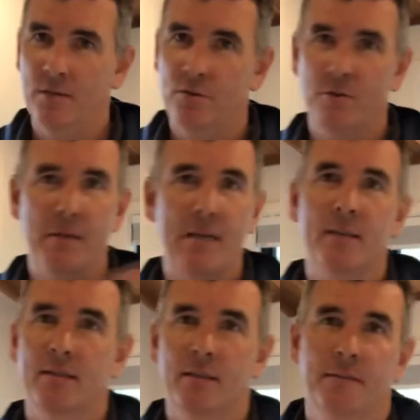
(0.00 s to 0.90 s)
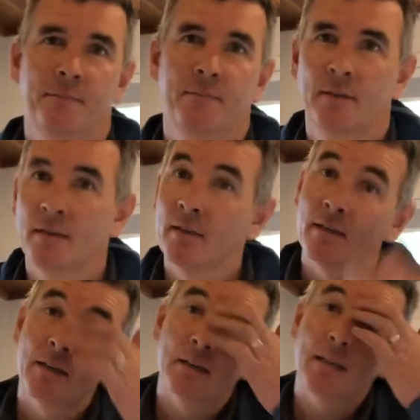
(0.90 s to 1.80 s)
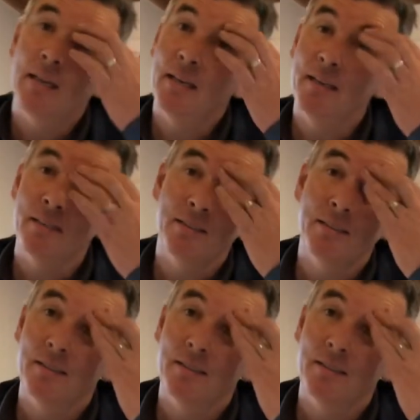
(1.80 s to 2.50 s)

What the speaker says: dramatically, and